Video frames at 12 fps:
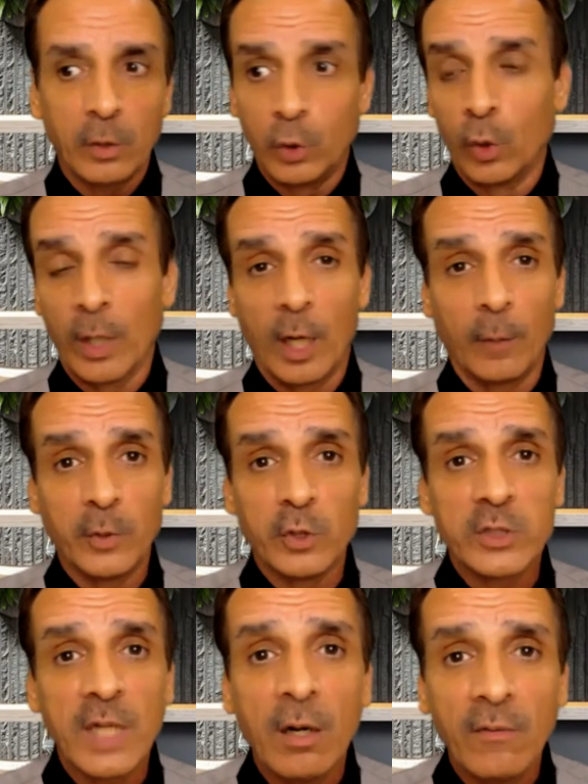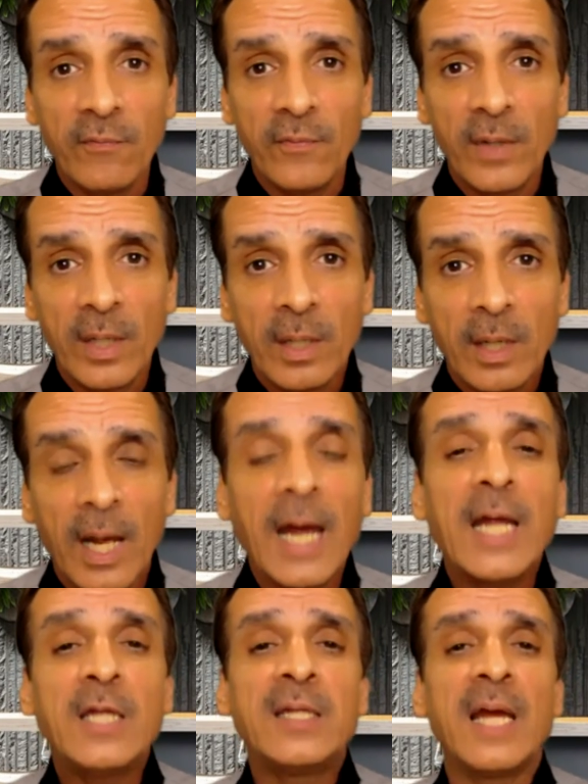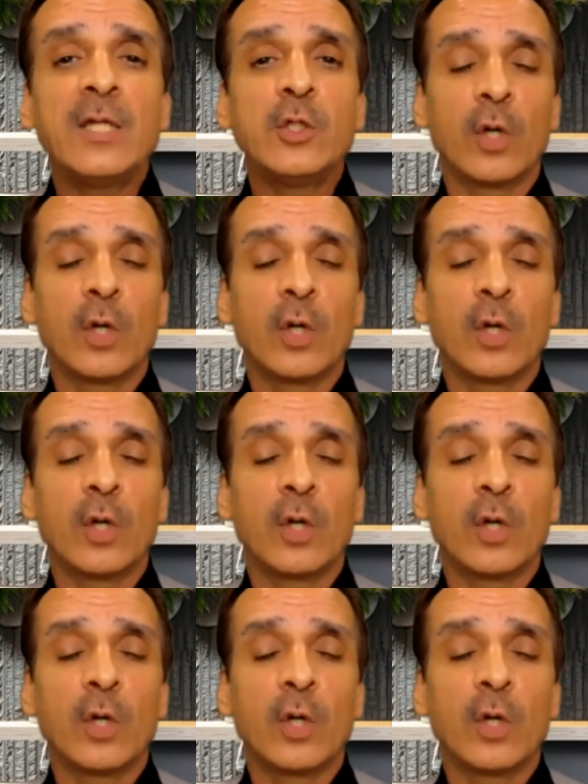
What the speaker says: You're going to help yourself, and then